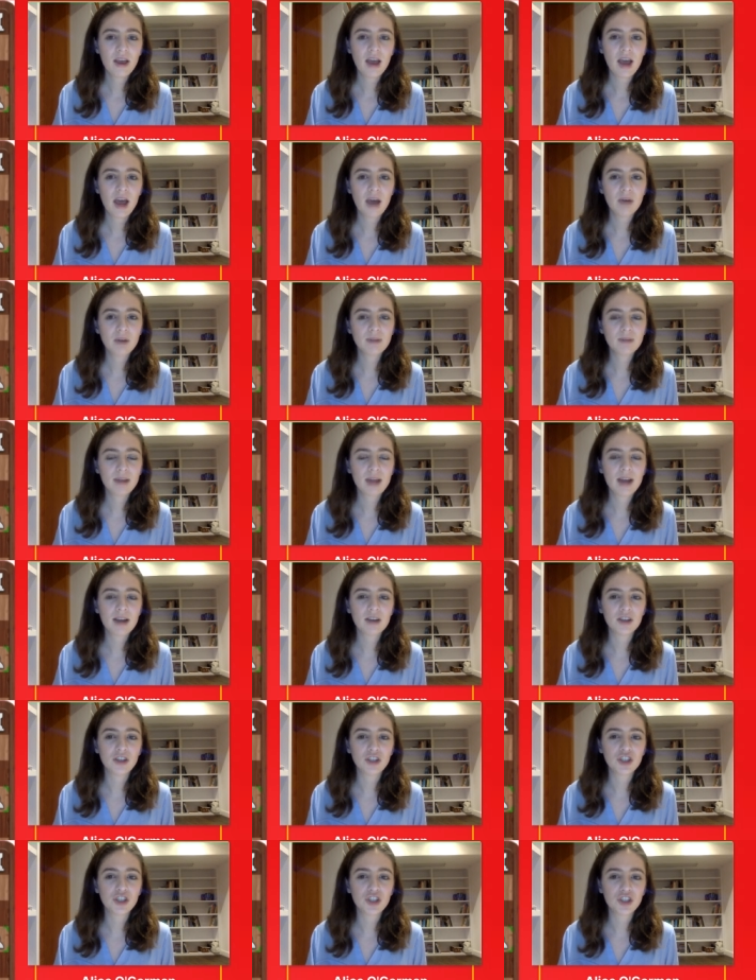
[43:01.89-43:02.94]
How is black
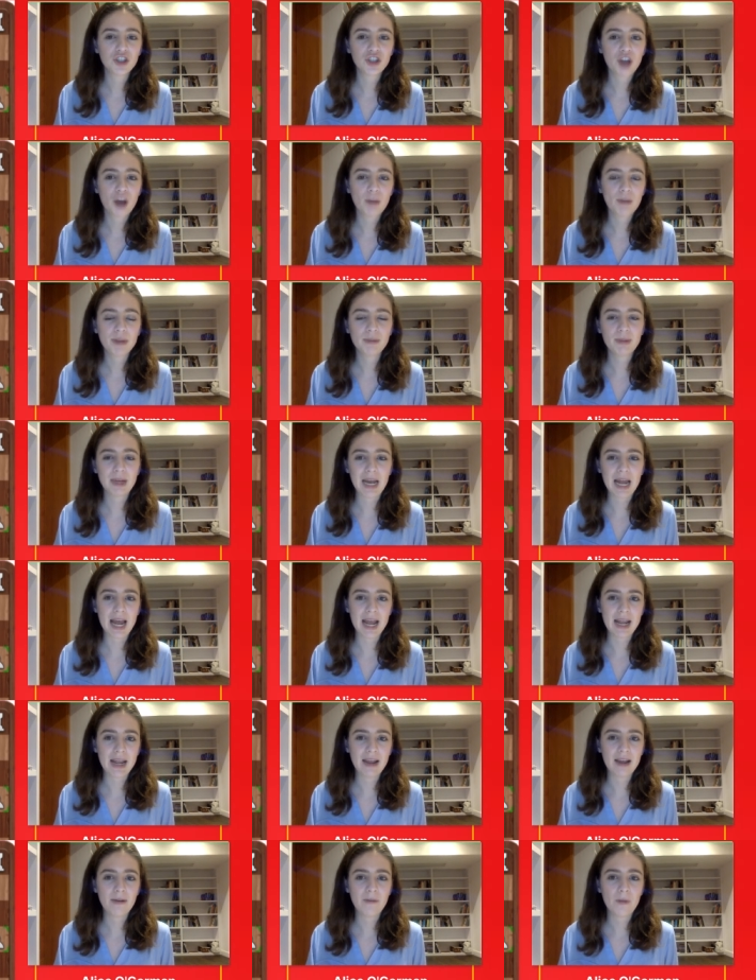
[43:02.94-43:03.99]
going to stop the
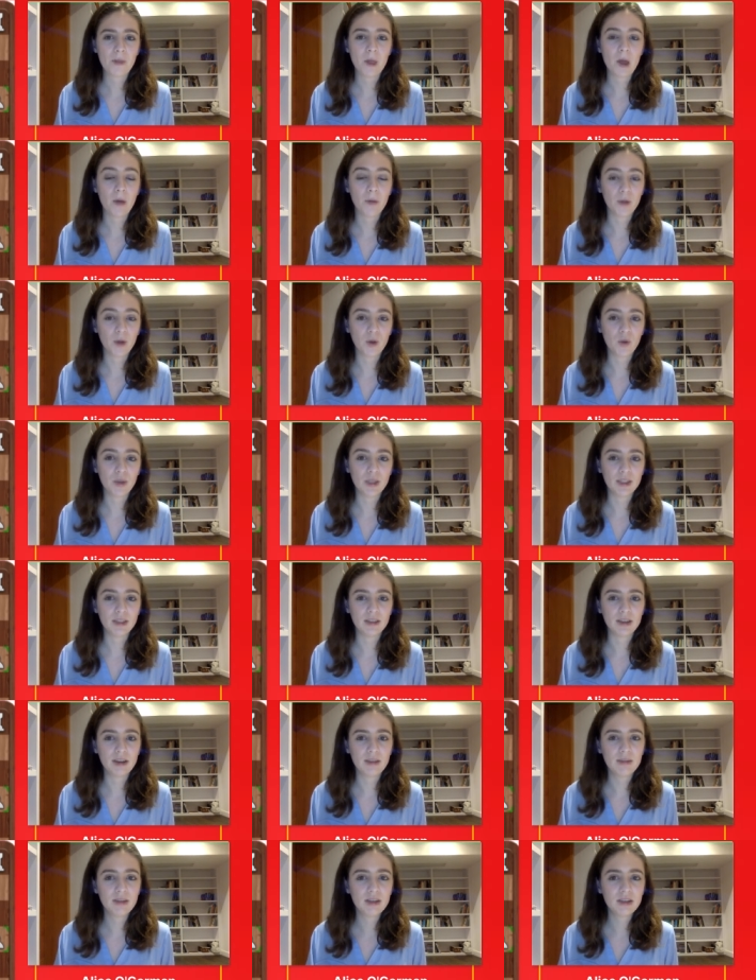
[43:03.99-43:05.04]
play on the queen
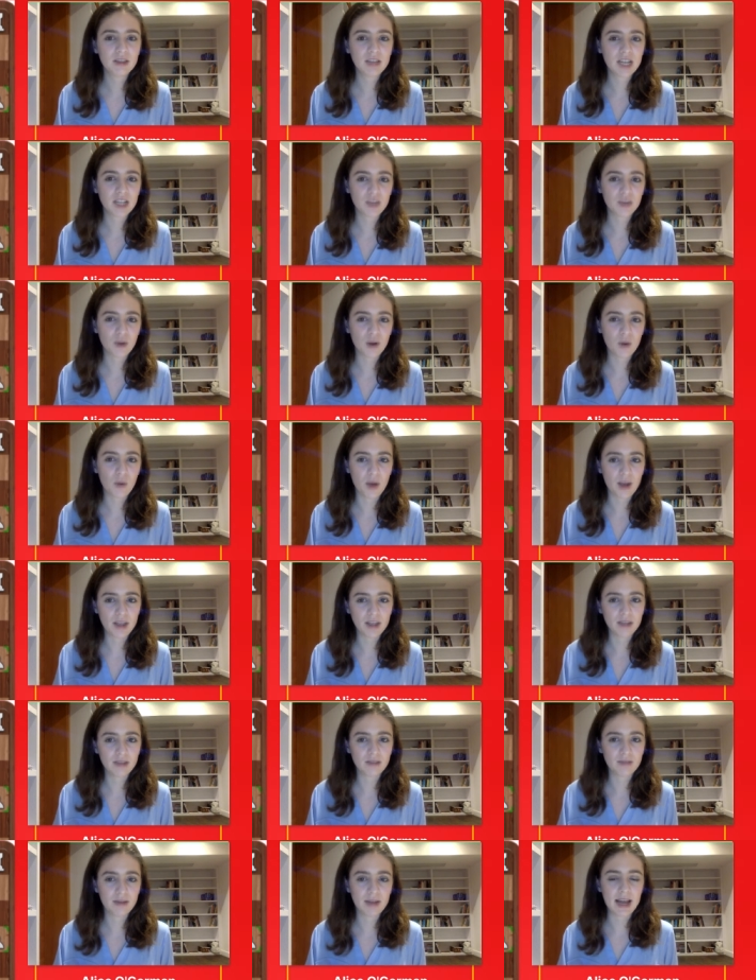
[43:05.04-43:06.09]
side, because that's where
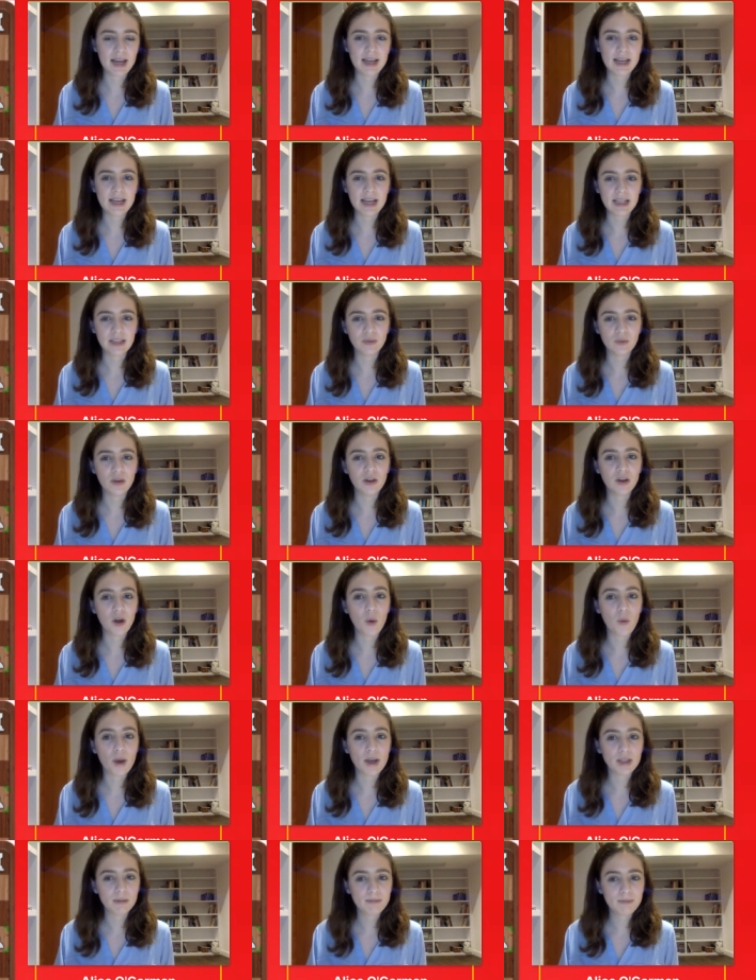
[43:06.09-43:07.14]
white's play is. We look at
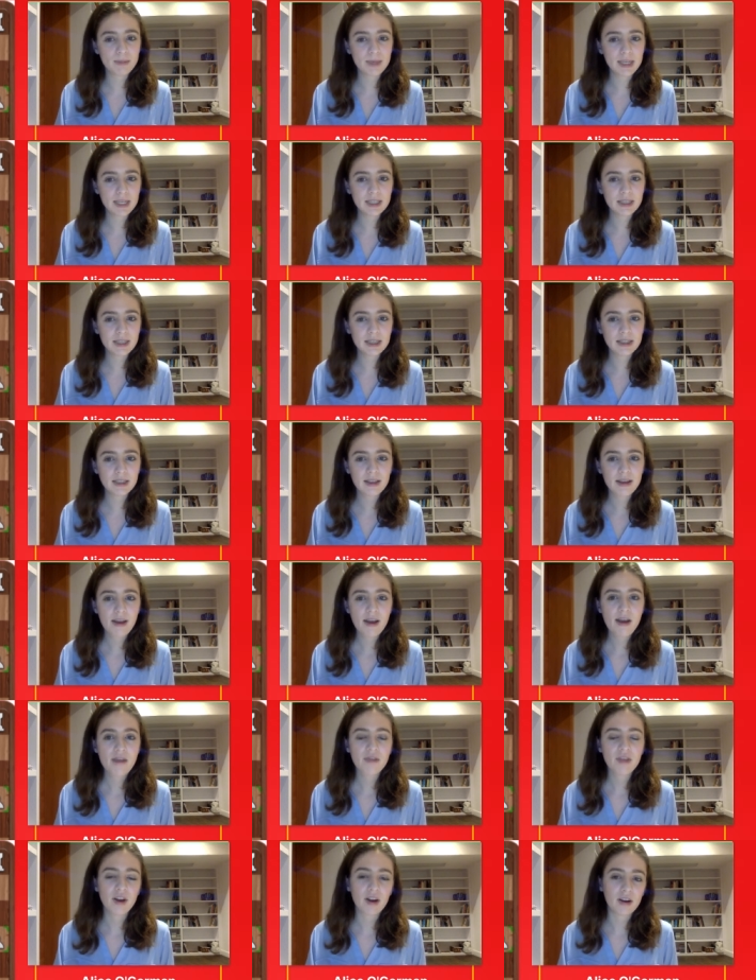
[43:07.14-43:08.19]
white's pieces,
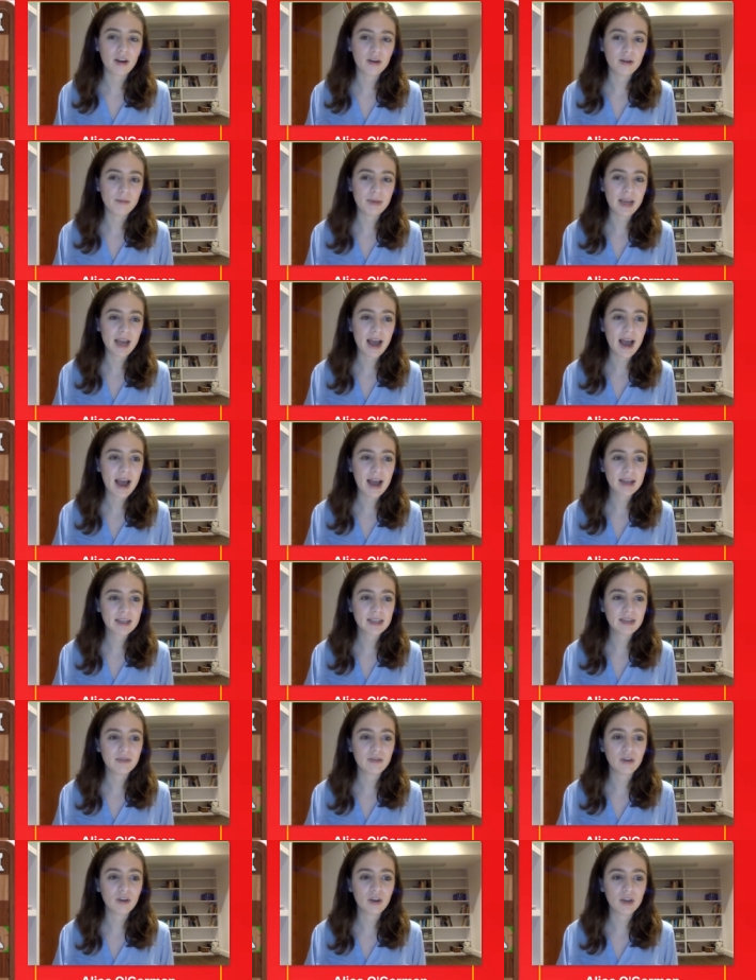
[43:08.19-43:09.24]
they're going to be
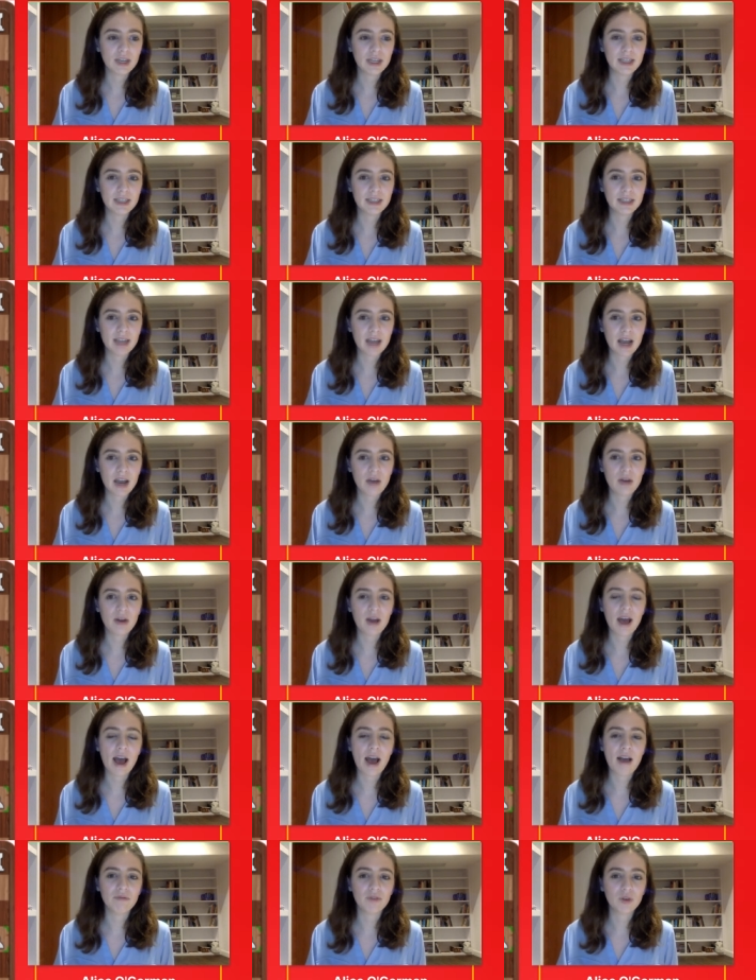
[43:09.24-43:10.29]
active looking down
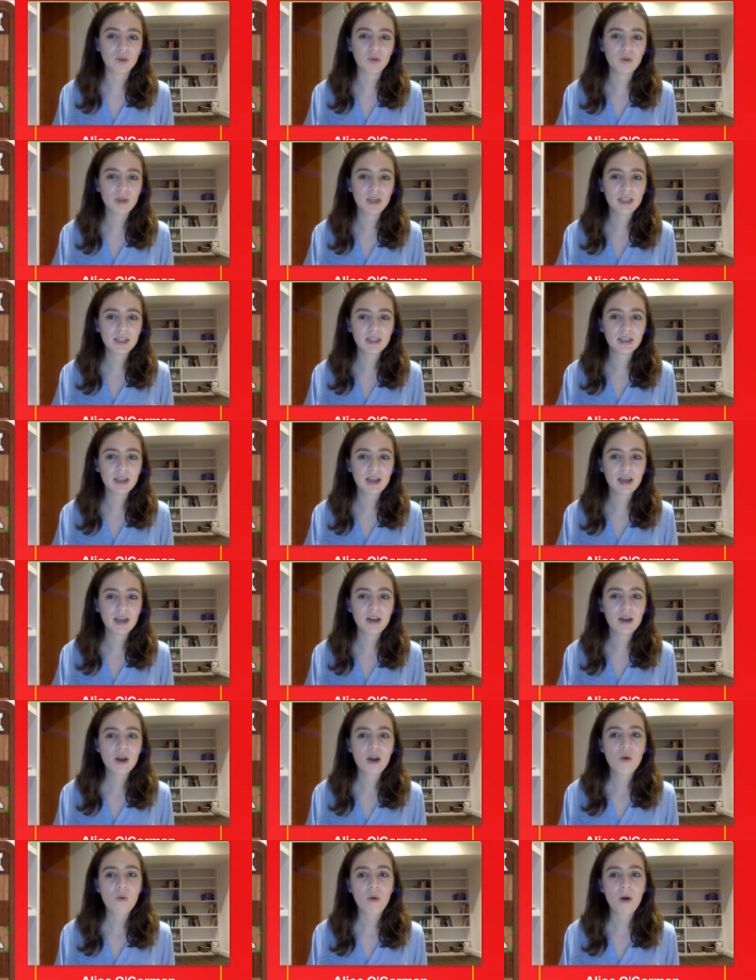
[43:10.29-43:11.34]
at the queen side,
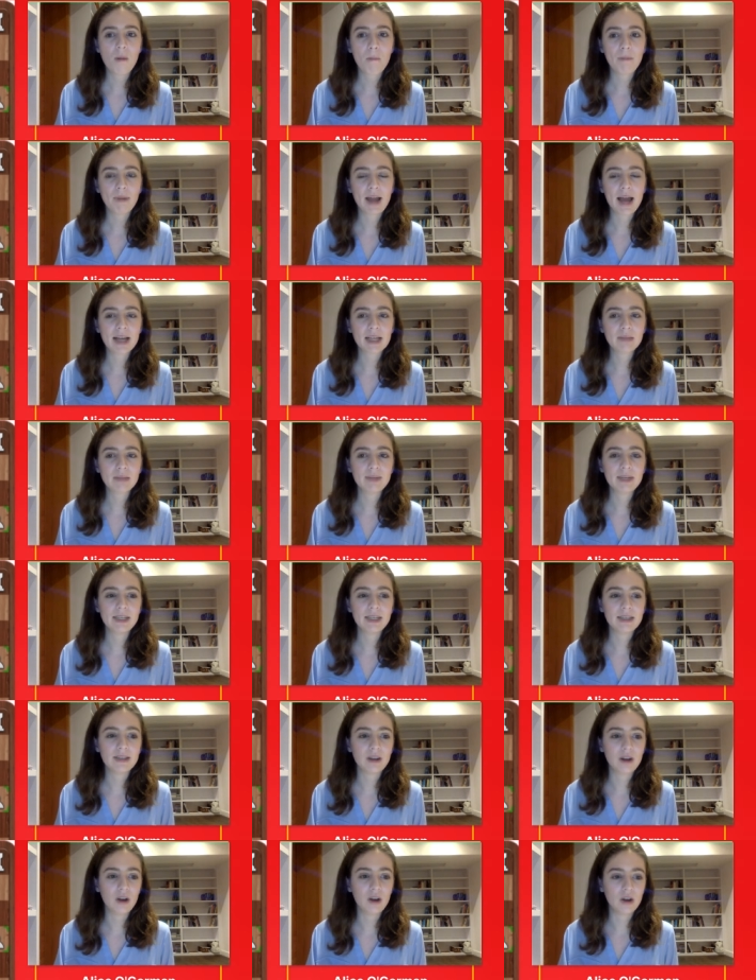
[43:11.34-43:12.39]
while black's
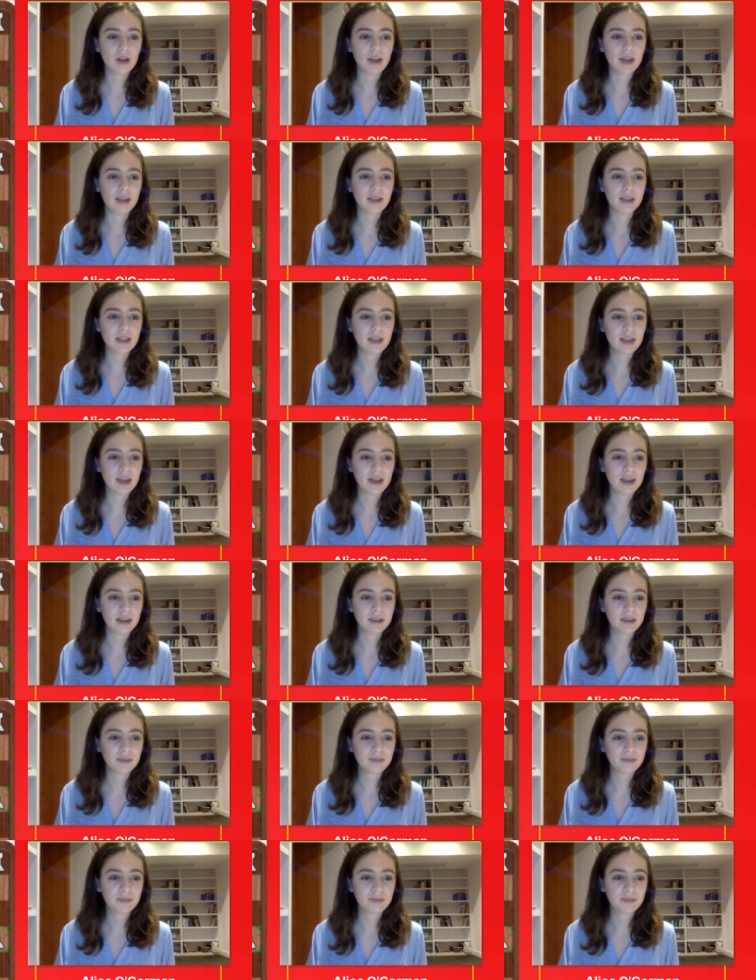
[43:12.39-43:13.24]
pieces are looking at the king.